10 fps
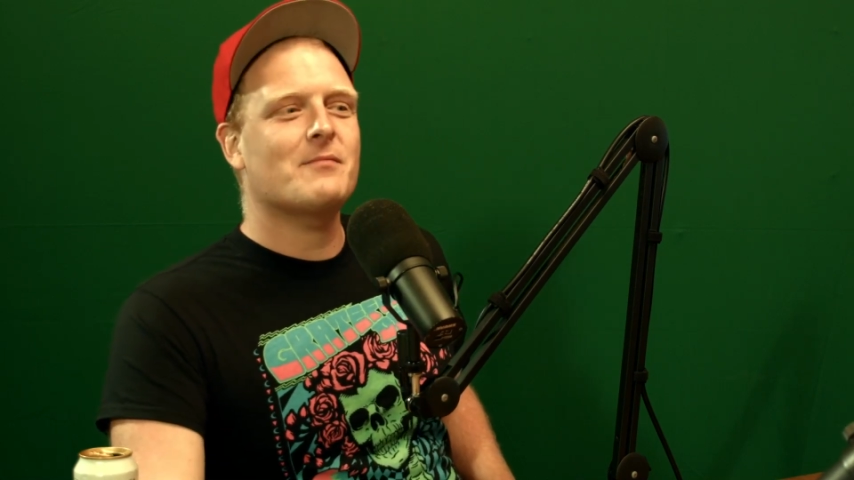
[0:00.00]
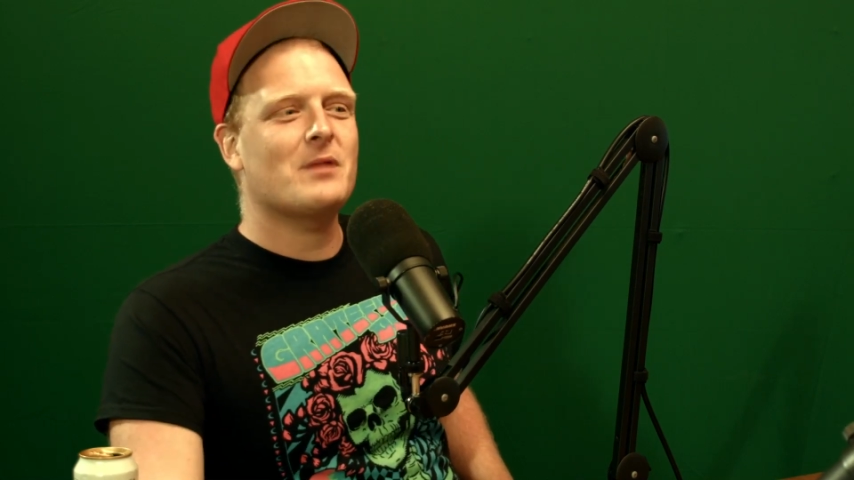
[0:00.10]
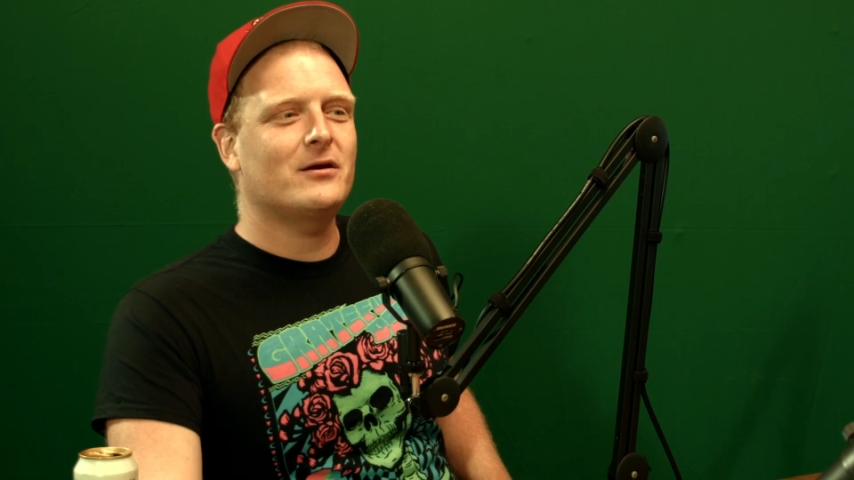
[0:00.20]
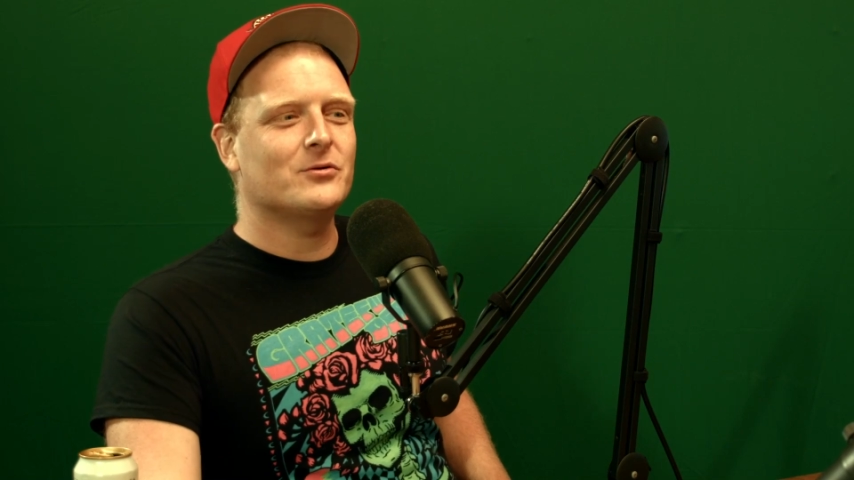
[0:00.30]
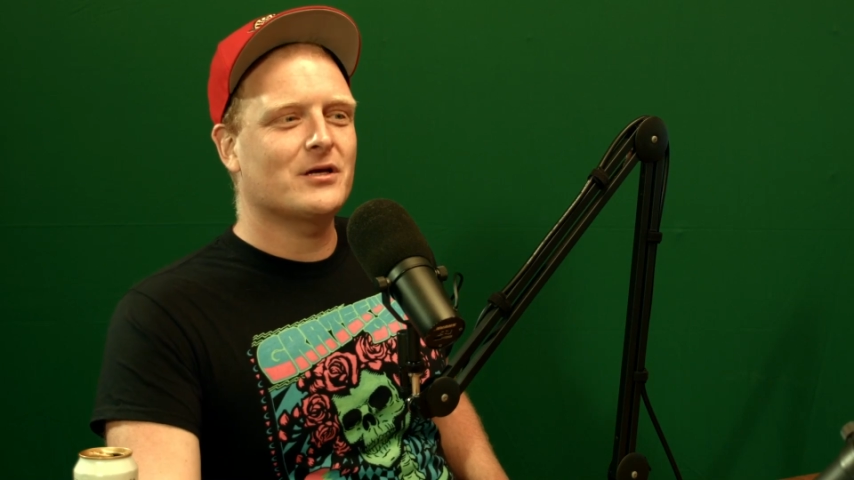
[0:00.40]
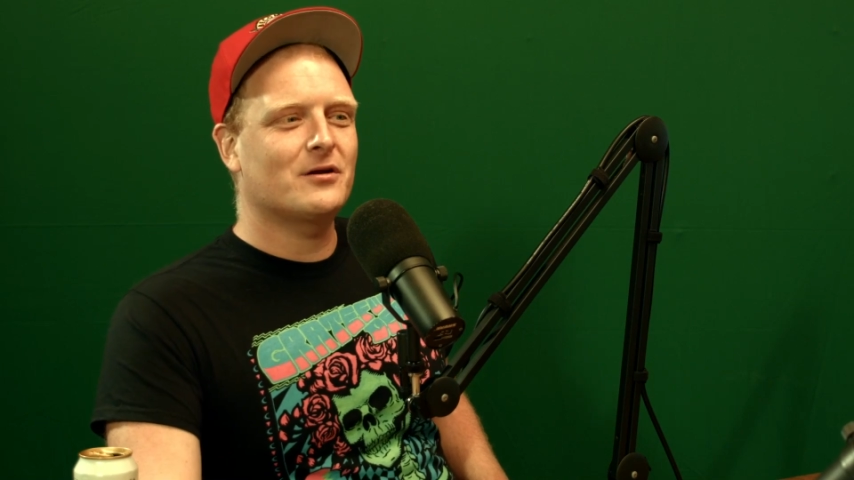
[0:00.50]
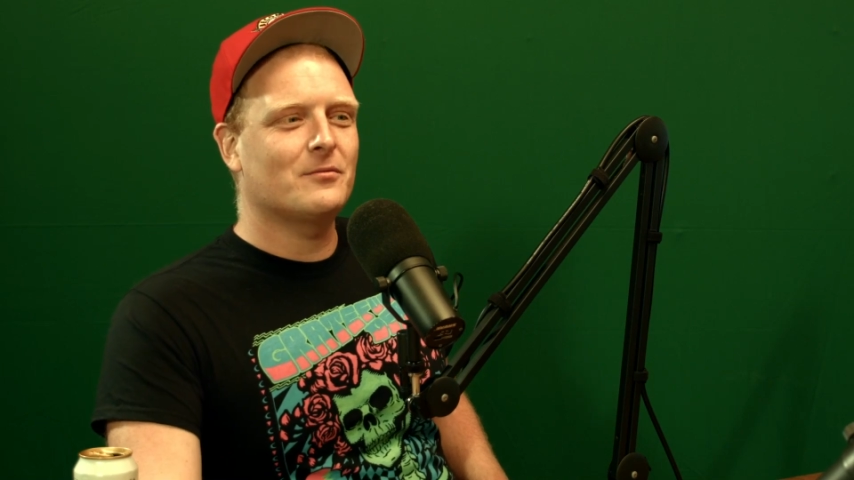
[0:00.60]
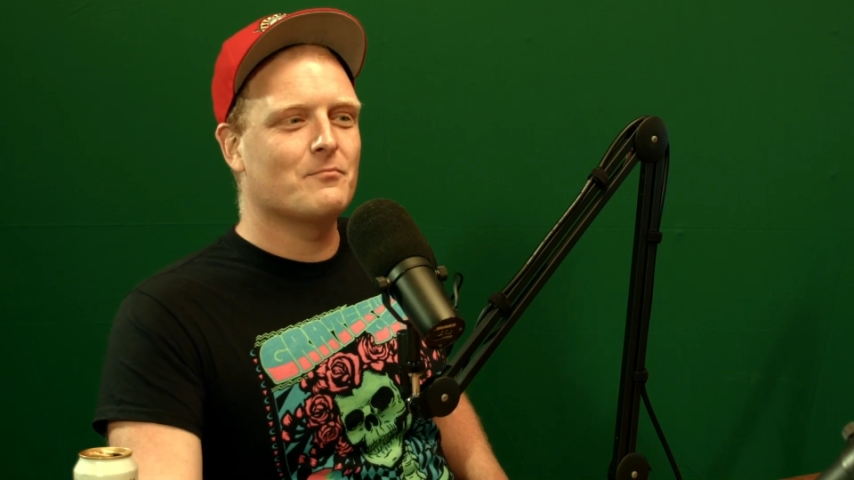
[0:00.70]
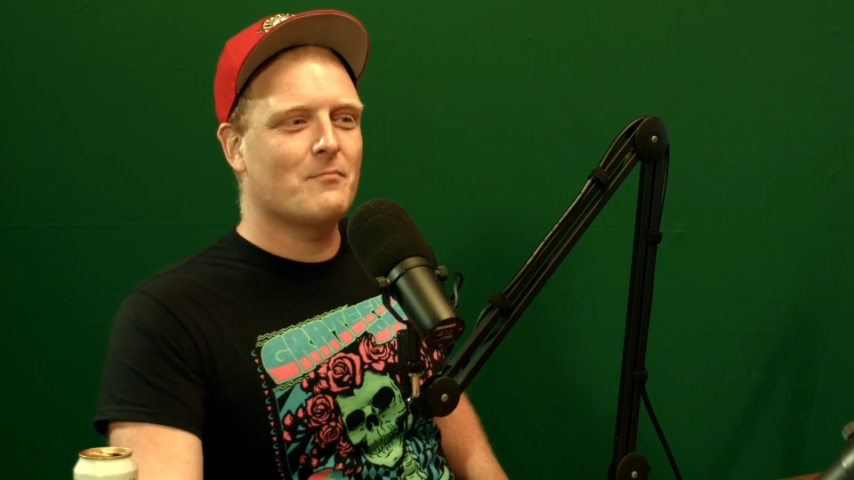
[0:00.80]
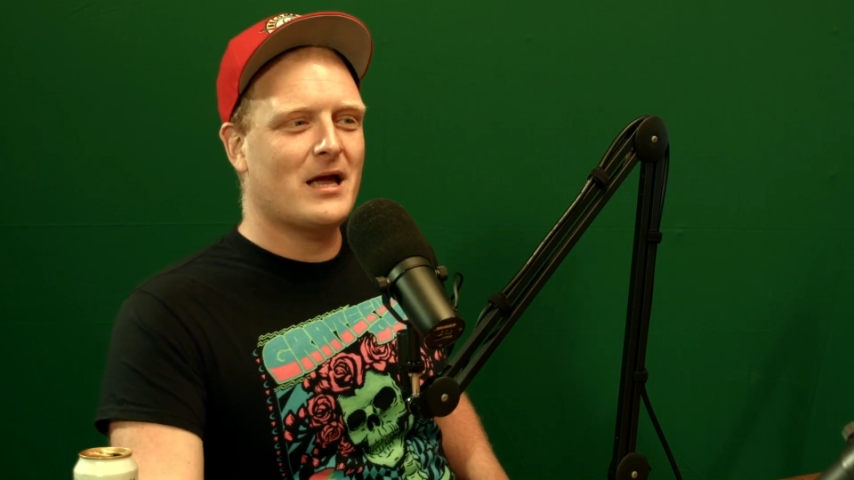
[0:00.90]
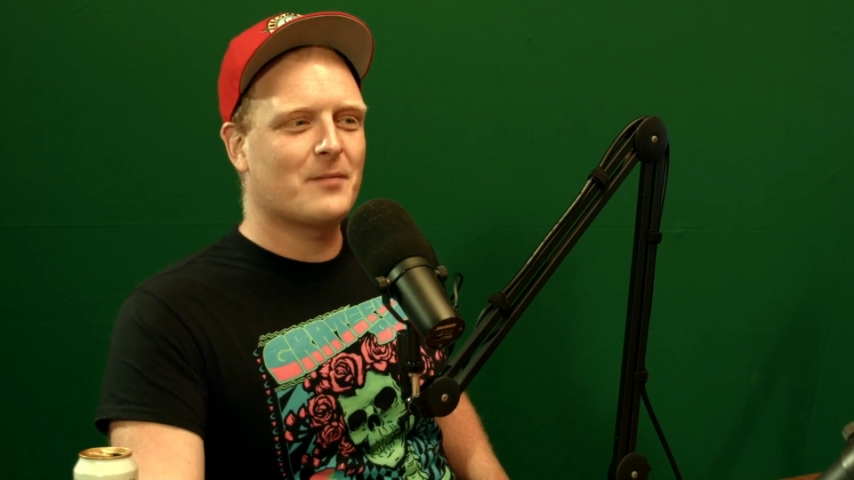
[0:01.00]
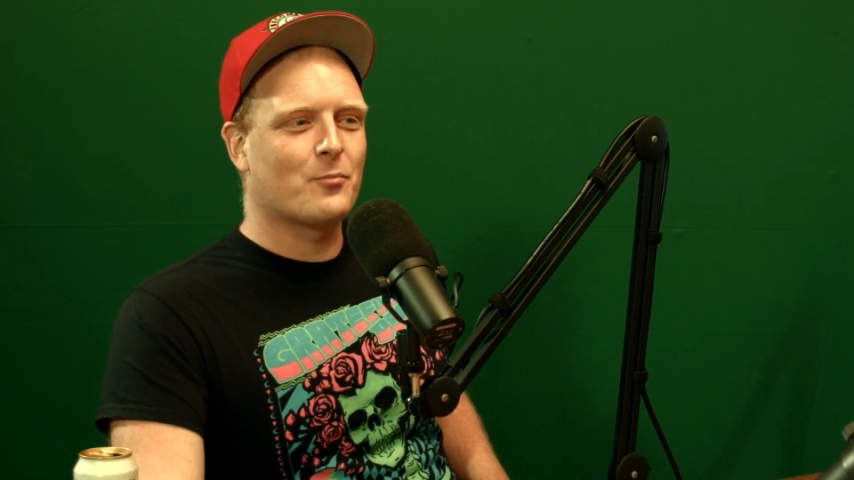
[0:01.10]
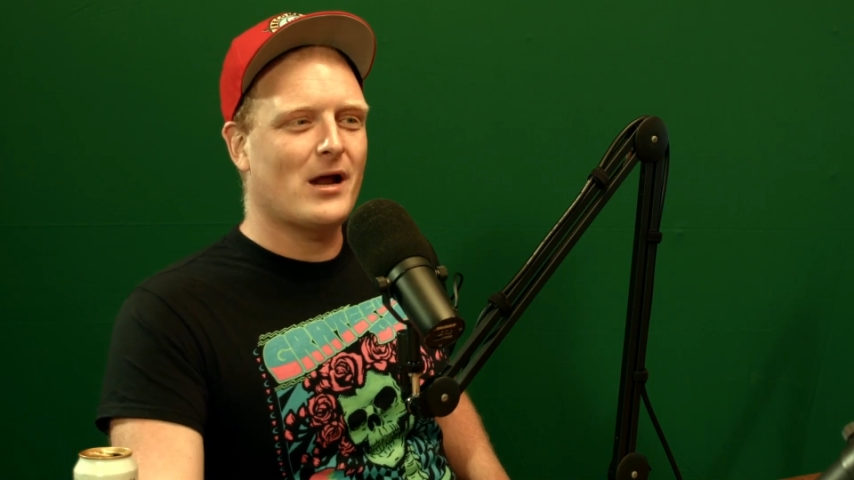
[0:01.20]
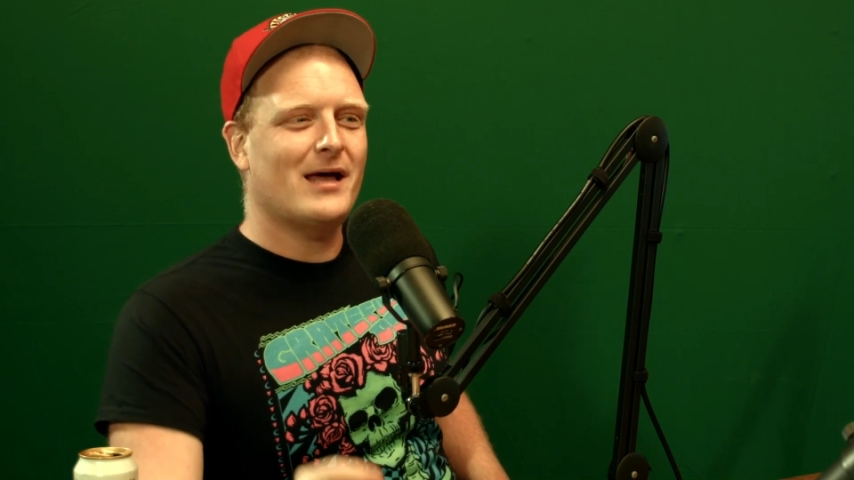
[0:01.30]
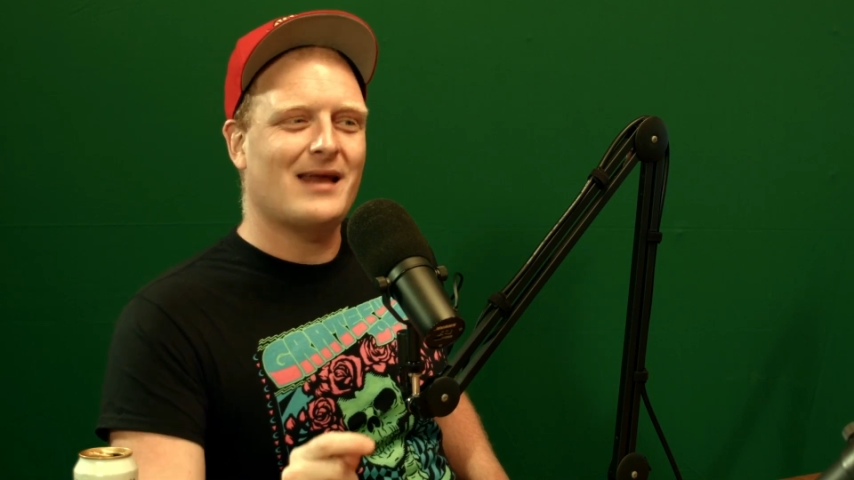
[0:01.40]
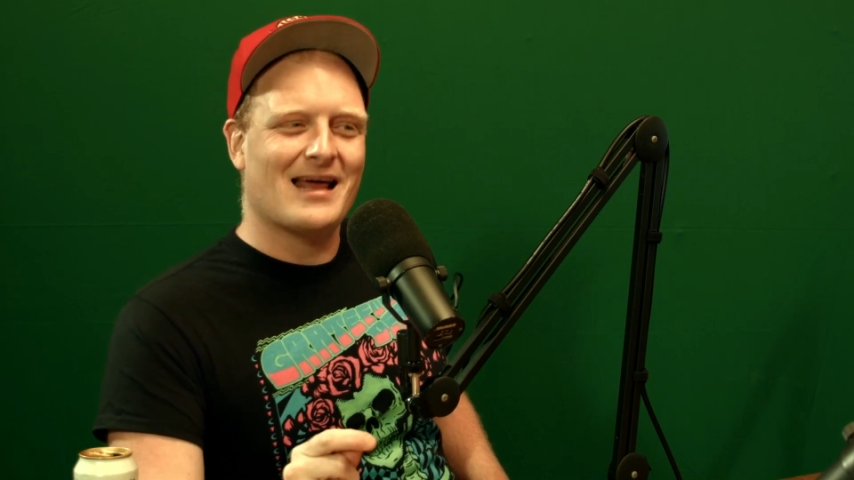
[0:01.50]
man knows how to make bread,